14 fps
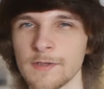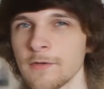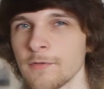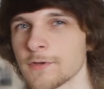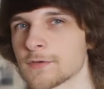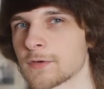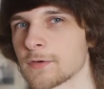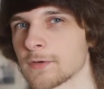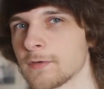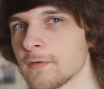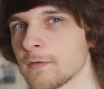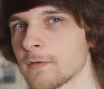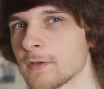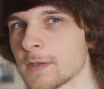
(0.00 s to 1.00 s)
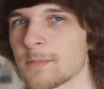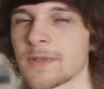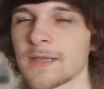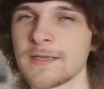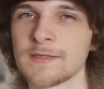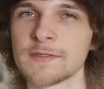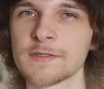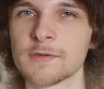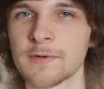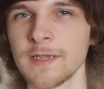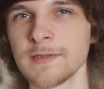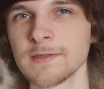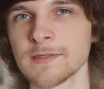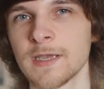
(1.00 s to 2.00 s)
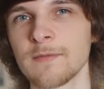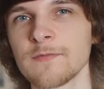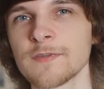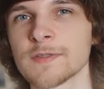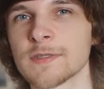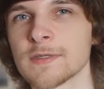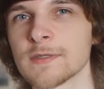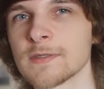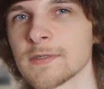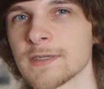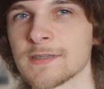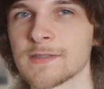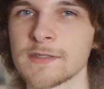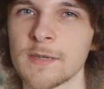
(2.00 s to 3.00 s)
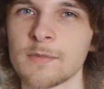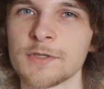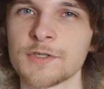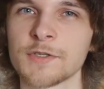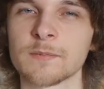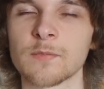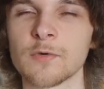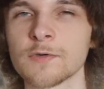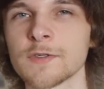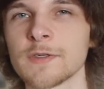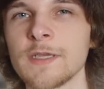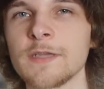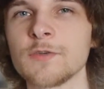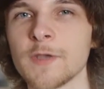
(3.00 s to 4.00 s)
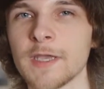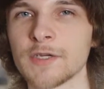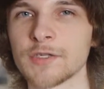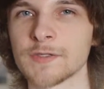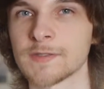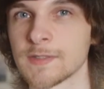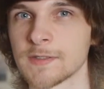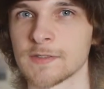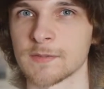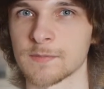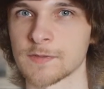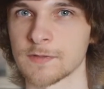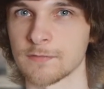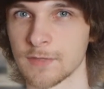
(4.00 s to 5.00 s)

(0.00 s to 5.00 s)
he returned, he placed great emphasis in establishing modern education systems in